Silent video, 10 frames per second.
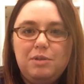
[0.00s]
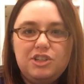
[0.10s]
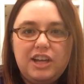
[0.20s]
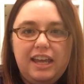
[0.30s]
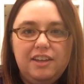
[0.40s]

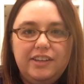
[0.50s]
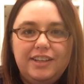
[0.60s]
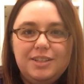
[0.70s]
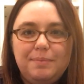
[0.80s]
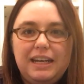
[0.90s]
wish I held
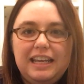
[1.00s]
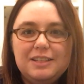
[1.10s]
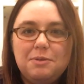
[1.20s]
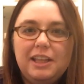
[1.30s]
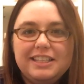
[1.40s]
on to money
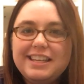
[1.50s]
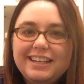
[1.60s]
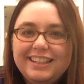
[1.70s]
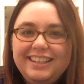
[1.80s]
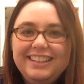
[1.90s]
as well as he
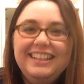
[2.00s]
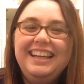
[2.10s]
did.